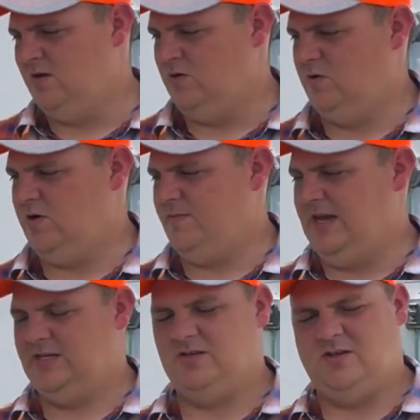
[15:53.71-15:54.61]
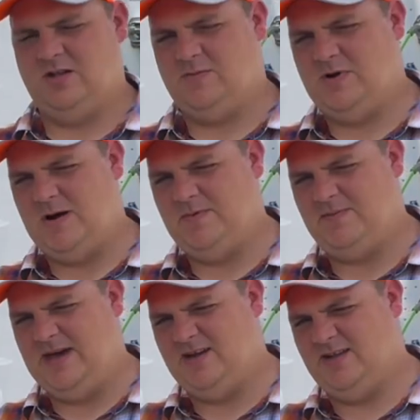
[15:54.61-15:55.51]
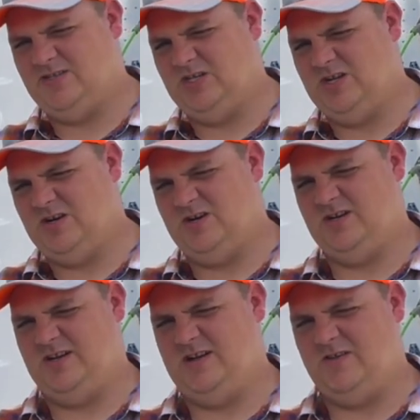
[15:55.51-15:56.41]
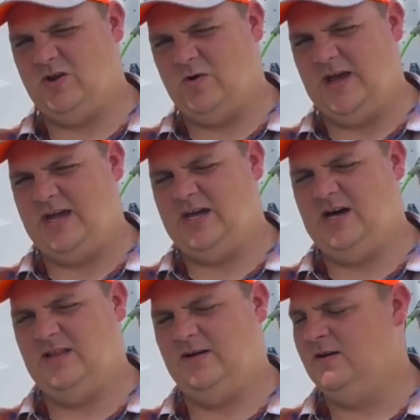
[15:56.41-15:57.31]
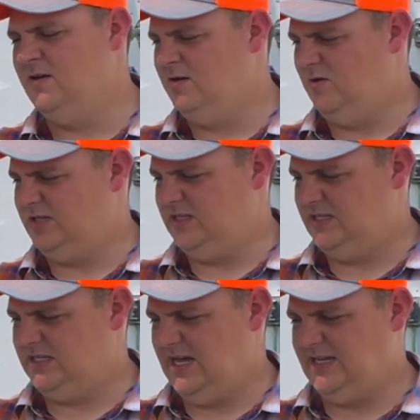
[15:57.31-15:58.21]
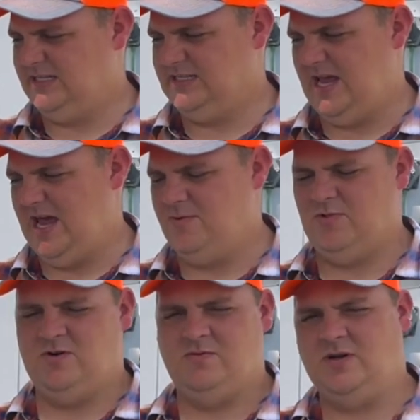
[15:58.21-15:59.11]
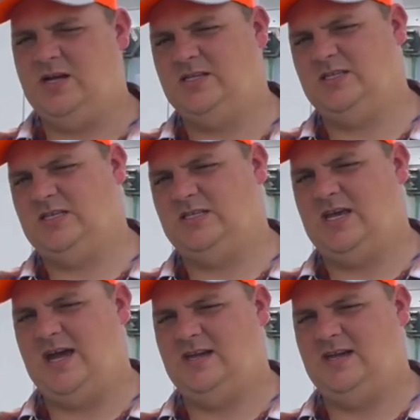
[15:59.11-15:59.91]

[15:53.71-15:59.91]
We want to make sure that they're properly mounted and secured and they're the correct color, which in this case is amber because it's a side